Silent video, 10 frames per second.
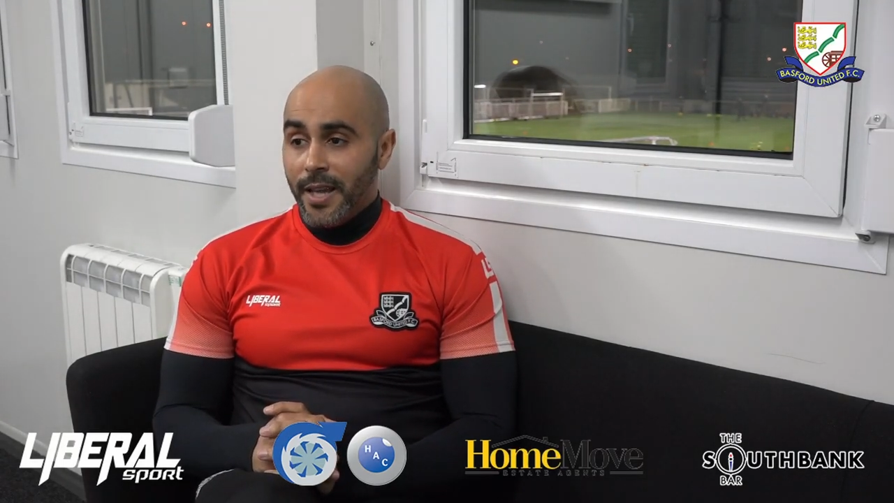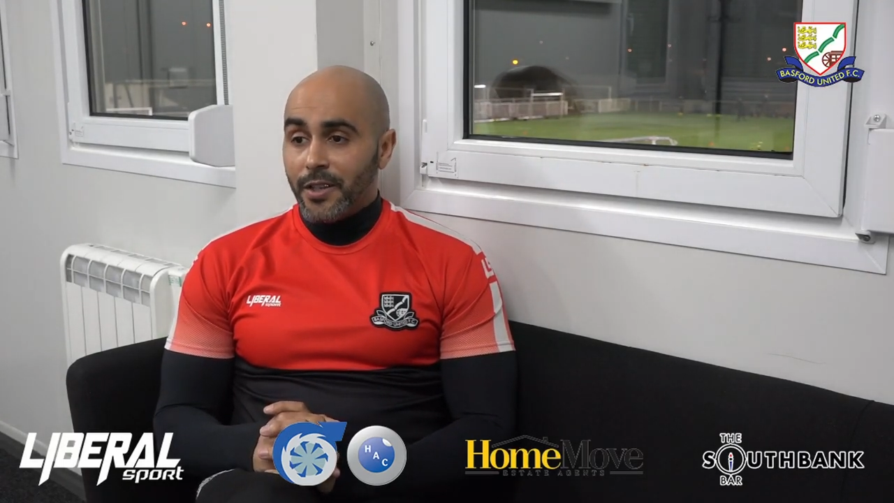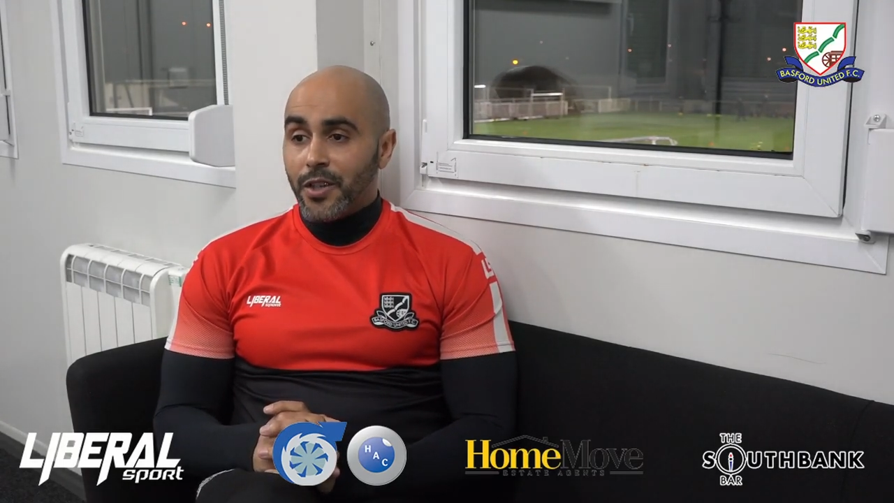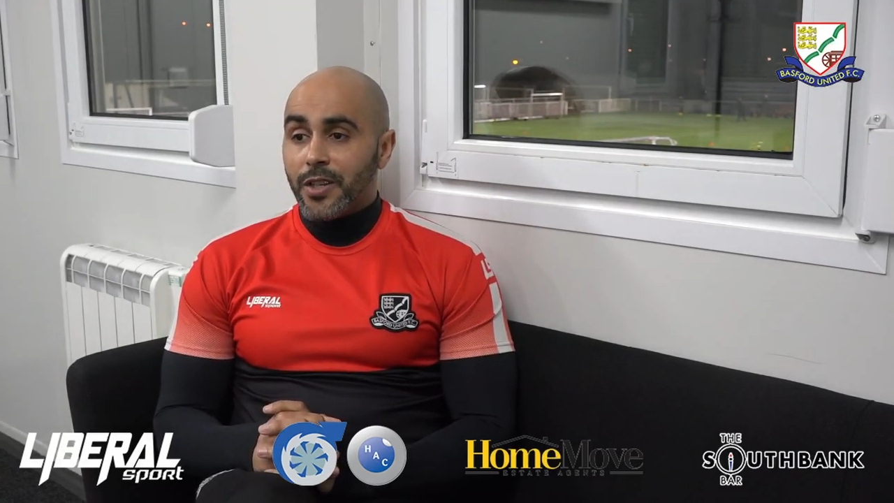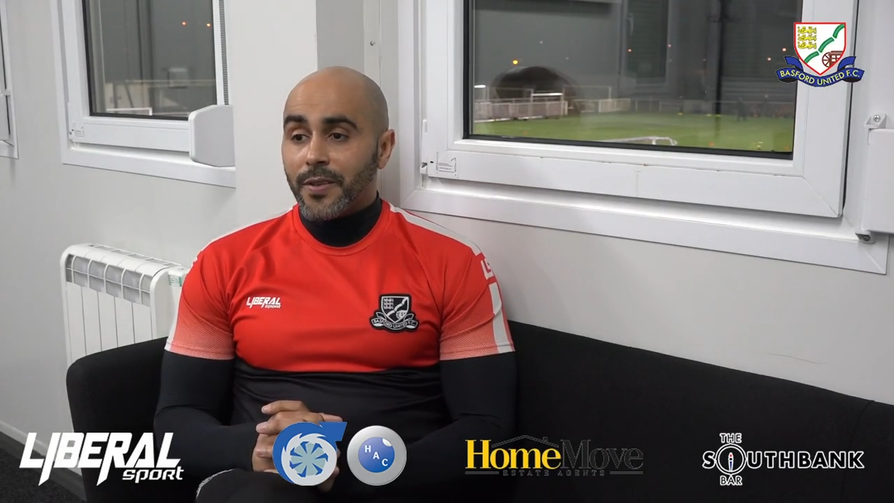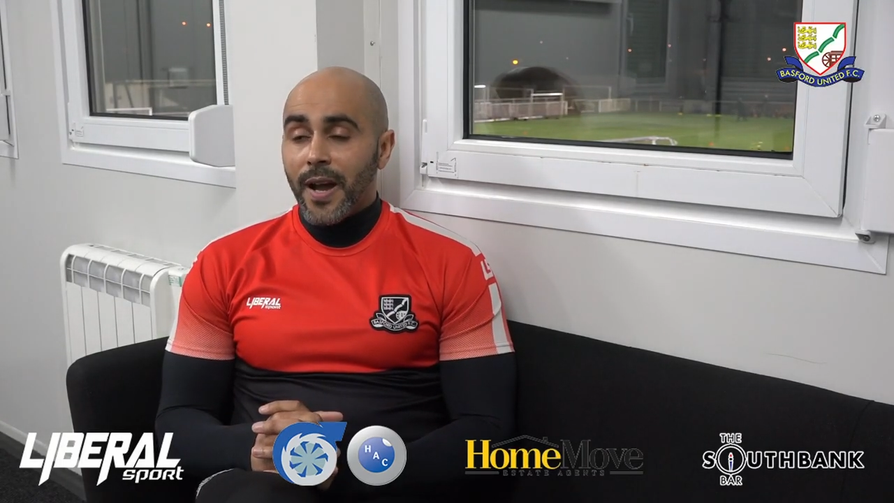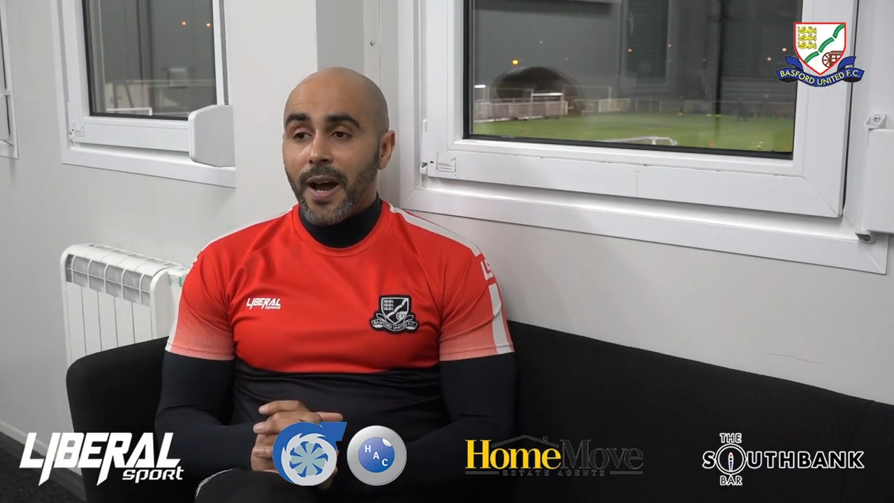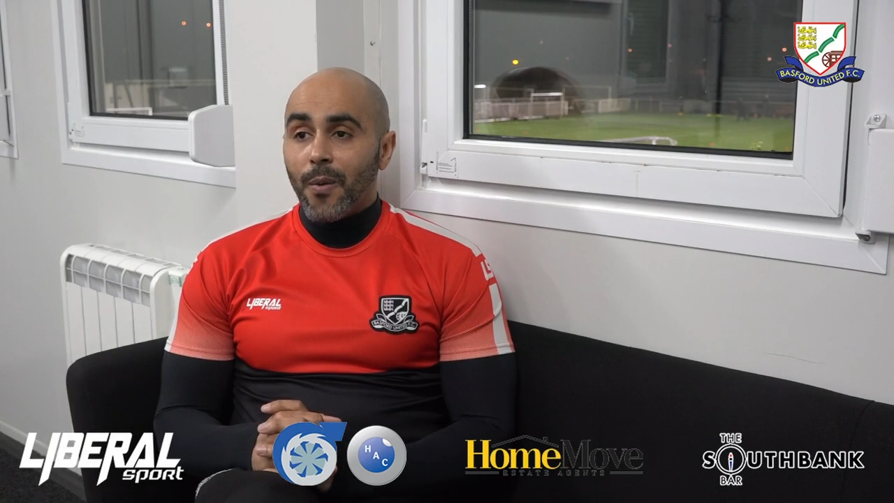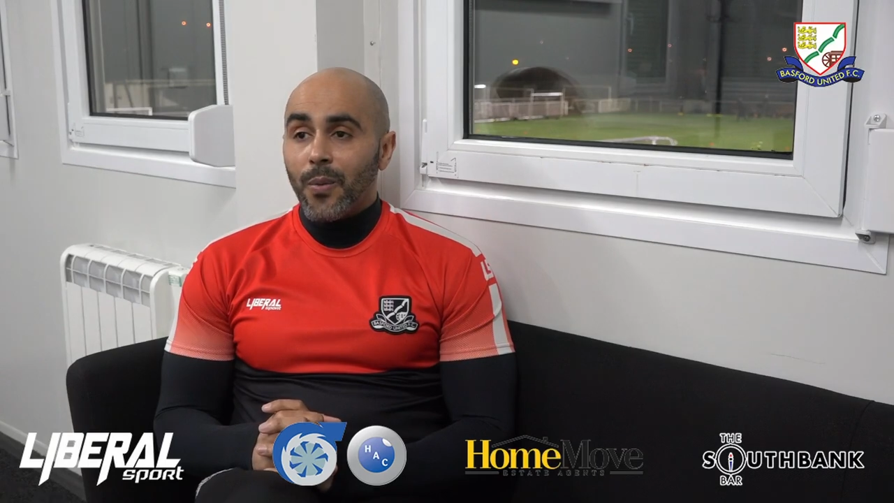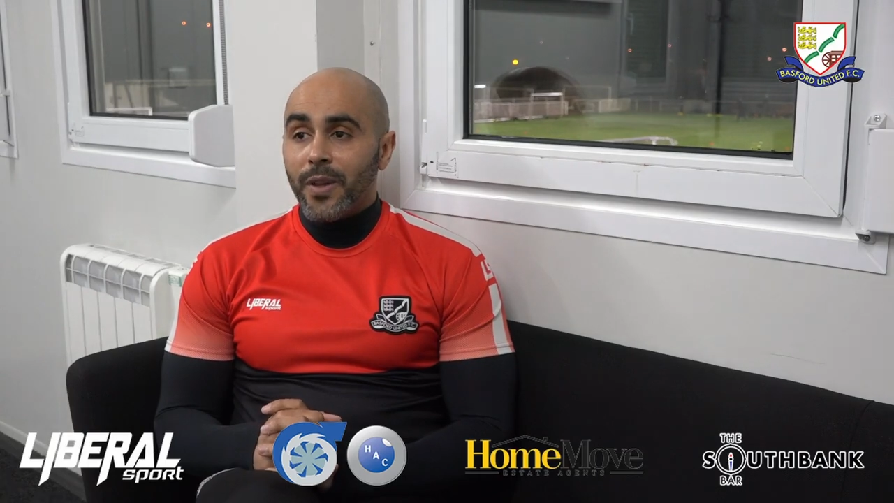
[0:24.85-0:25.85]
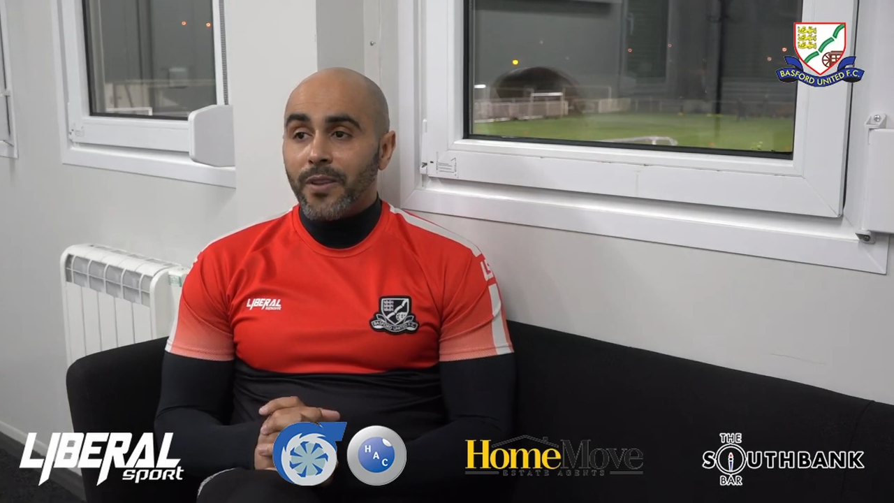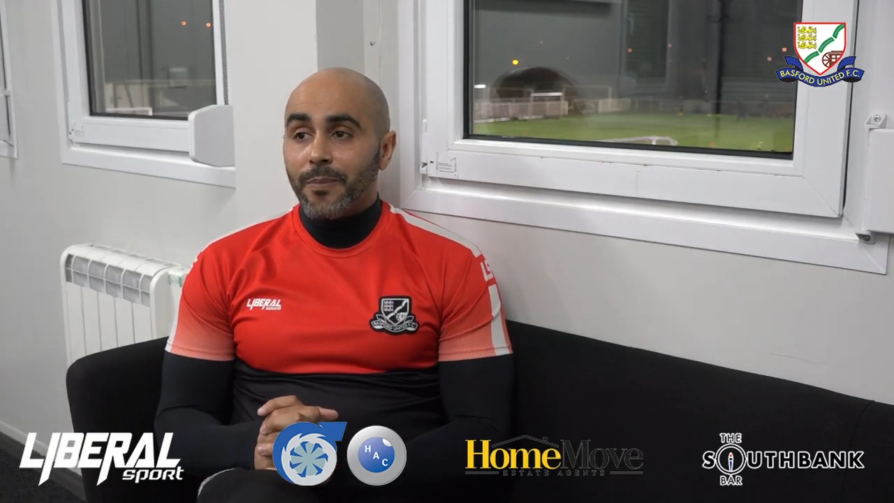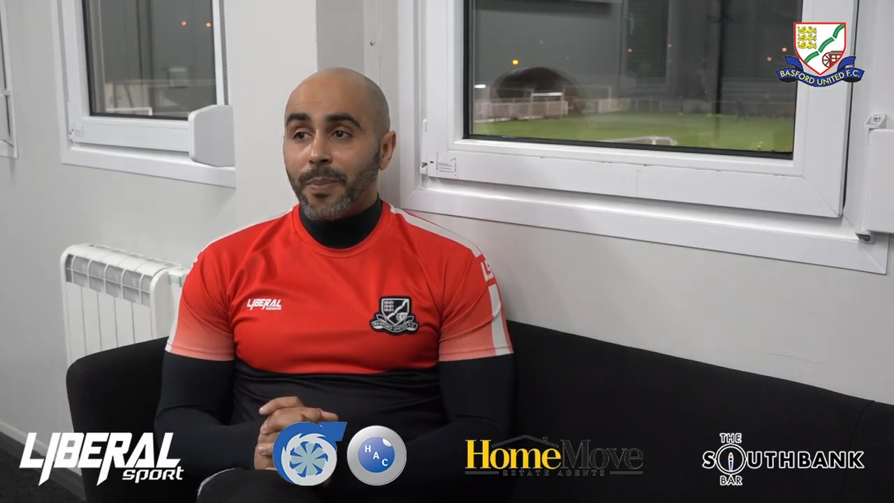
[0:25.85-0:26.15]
in terms of how we